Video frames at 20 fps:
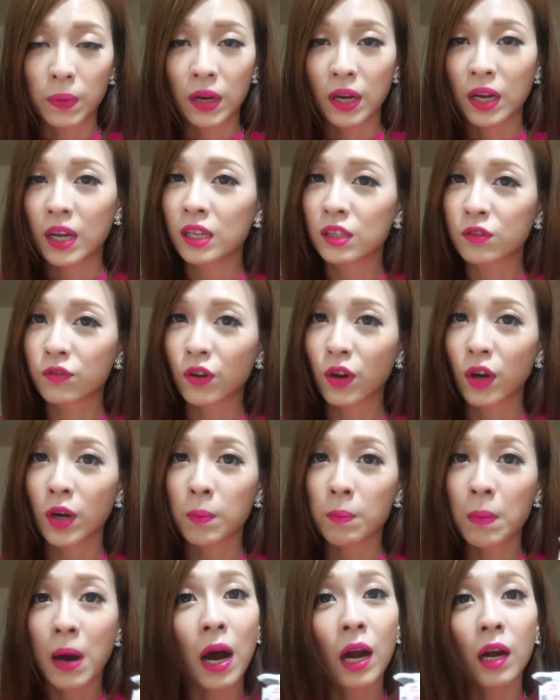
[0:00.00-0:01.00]
but it's very
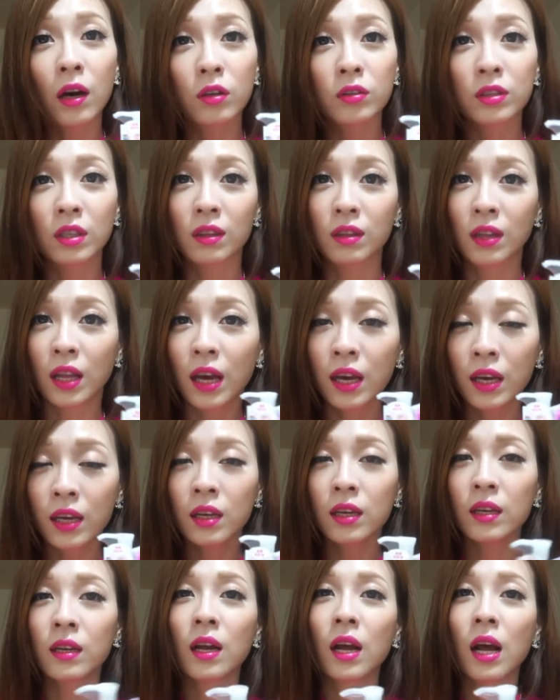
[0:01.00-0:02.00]
mild and
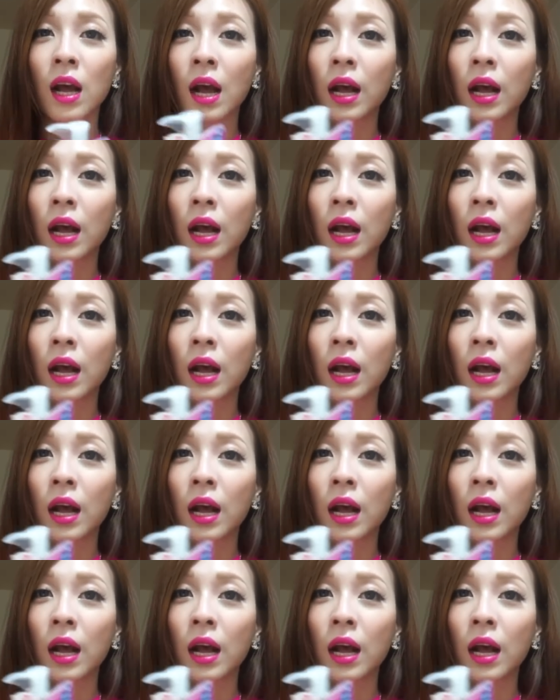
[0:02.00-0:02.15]
light,